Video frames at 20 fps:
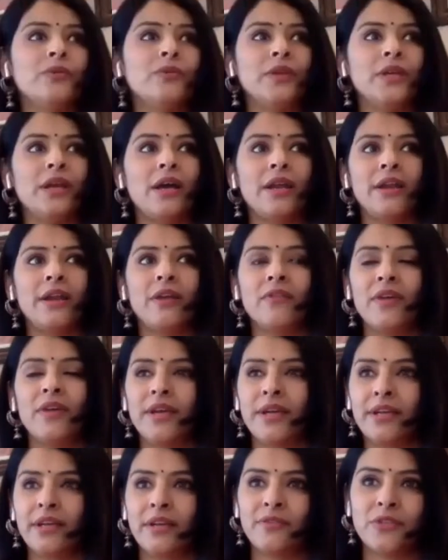we are in a
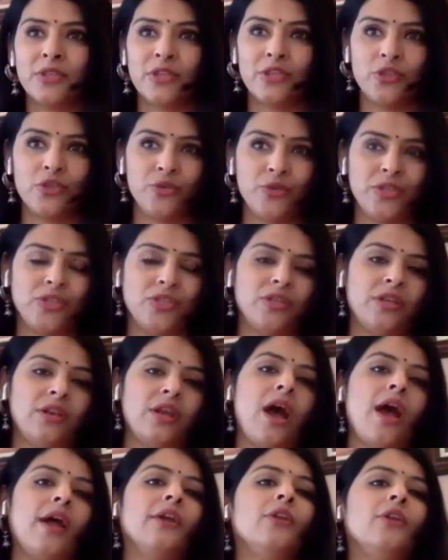very tough situation.
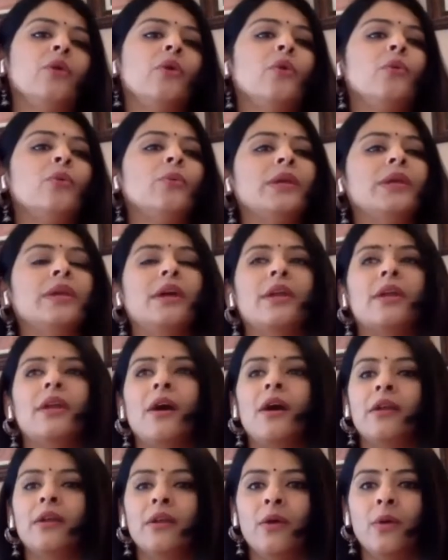I know we
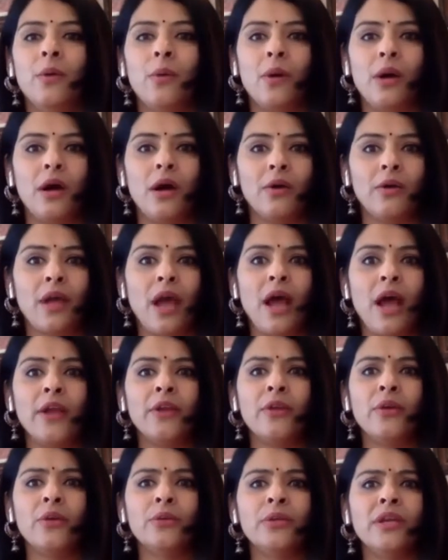cannot go out. I
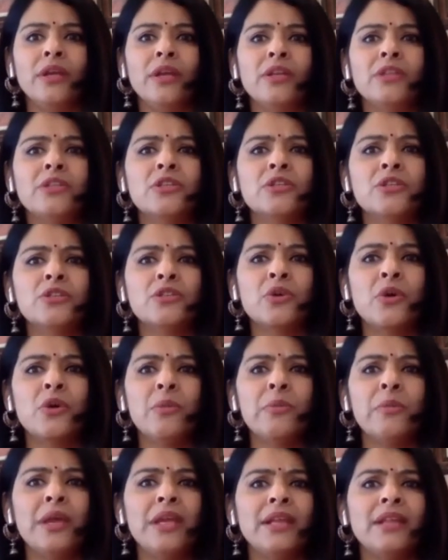know there are
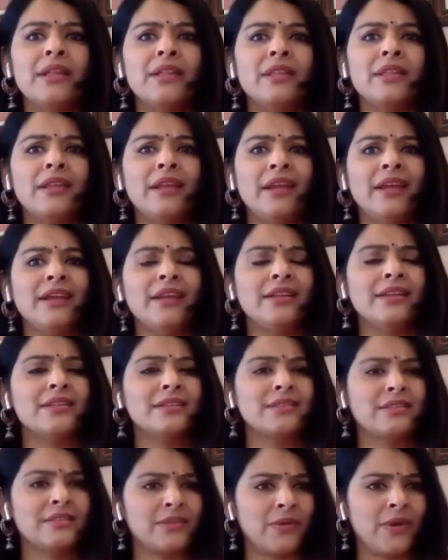so many
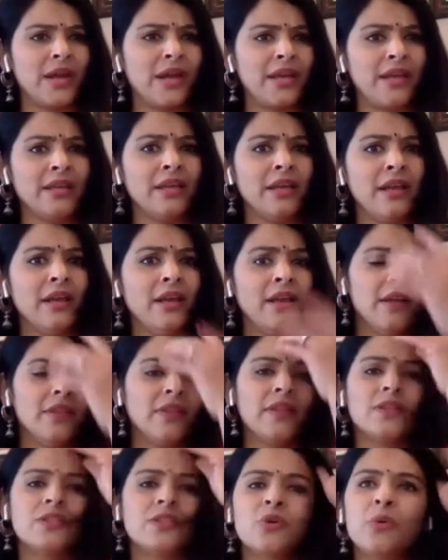things, right?
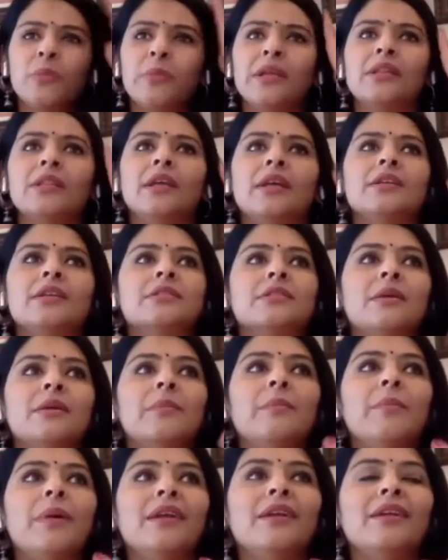Yeah. There's so many things.
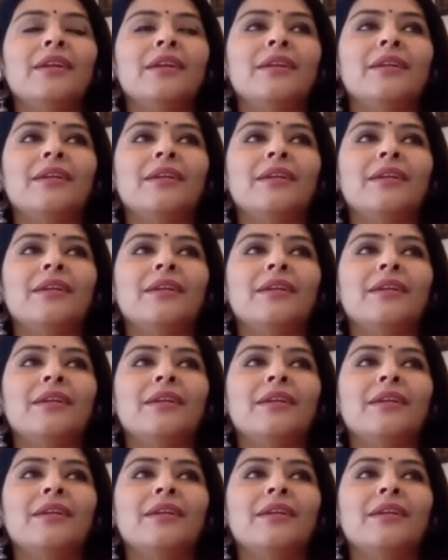But